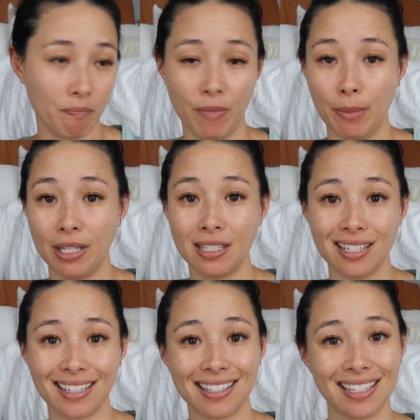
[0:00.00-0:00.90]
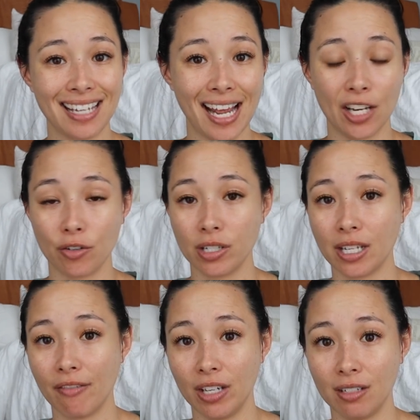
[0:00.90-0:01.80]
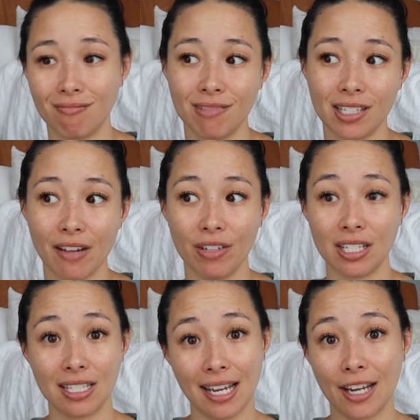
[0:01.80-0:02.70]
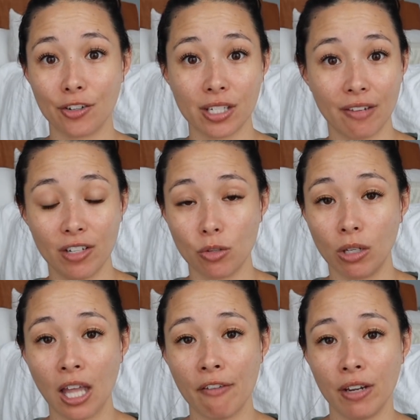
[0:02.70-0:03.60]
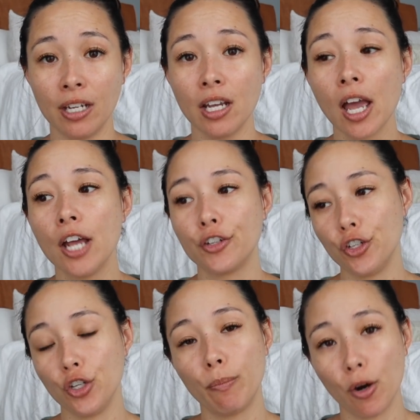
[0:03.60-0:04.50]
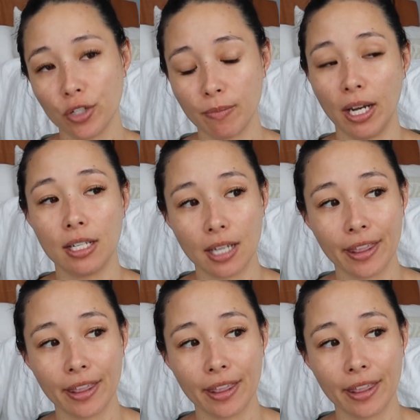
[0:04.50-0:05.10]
maybe 6 to 10 or 7 to 10 or 7 to 11 to do Postmates.